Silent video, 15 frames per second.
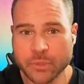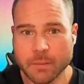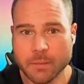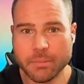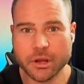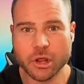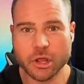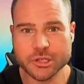
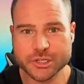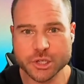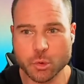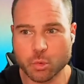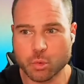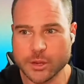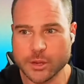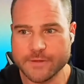but it also
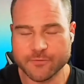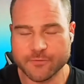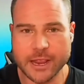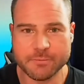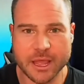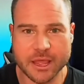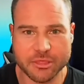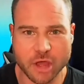reframed
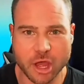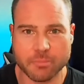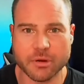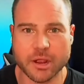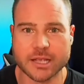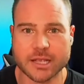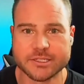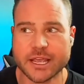my thought
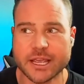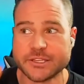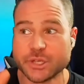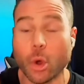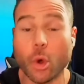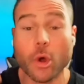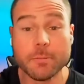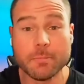process
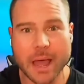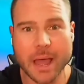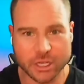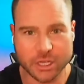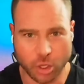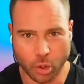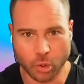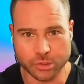on my
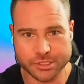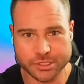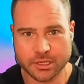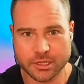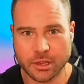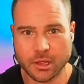goals.